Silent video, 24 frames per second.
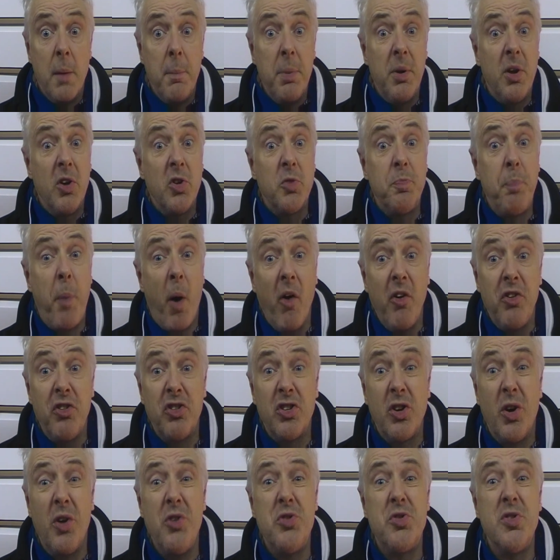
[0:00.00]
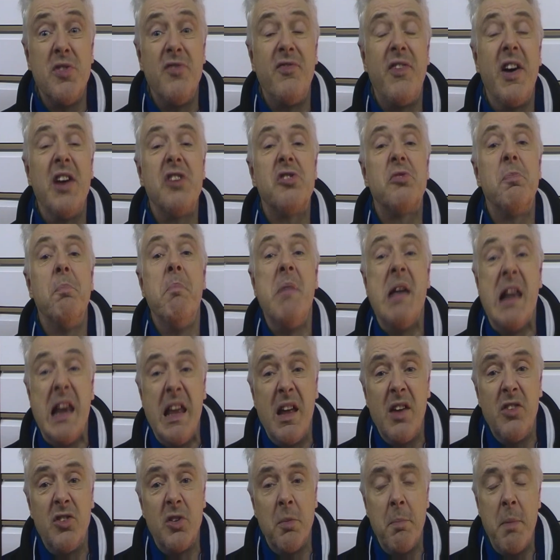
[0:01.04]
Because Boris is going to invest
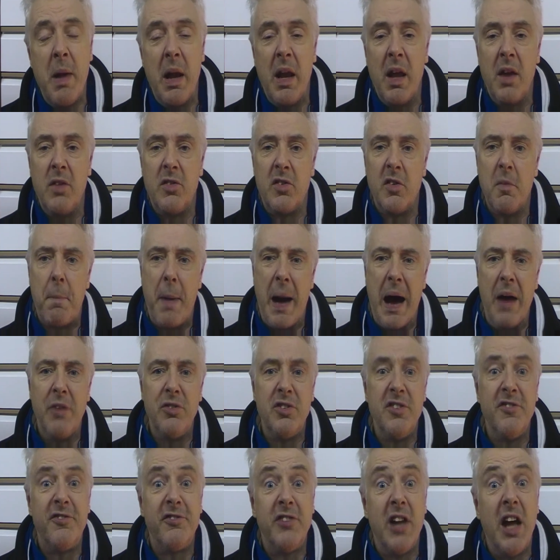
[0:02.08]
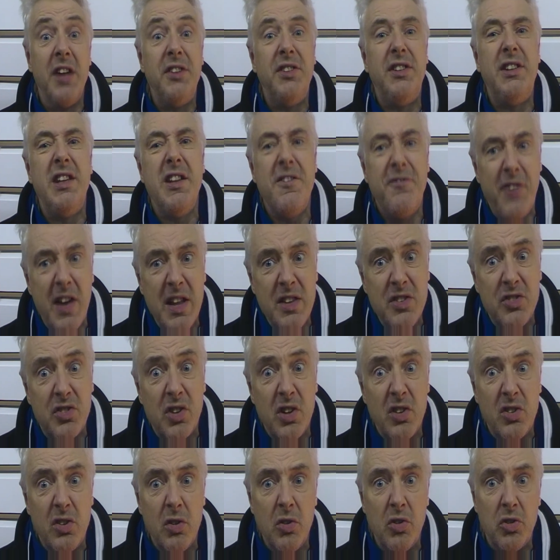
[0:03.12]
millions and millions of pounds in flood
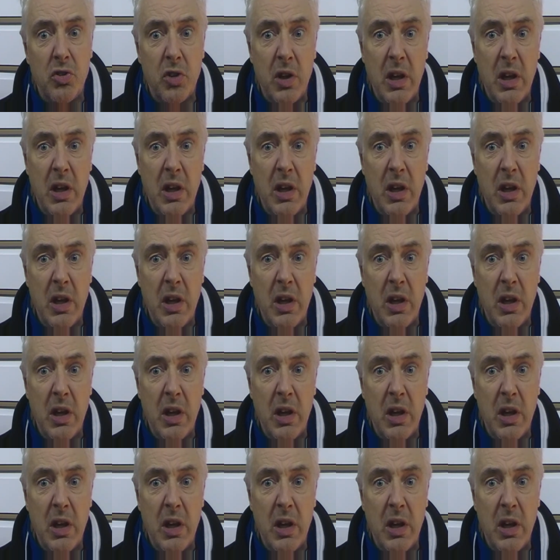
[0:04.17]
defences, you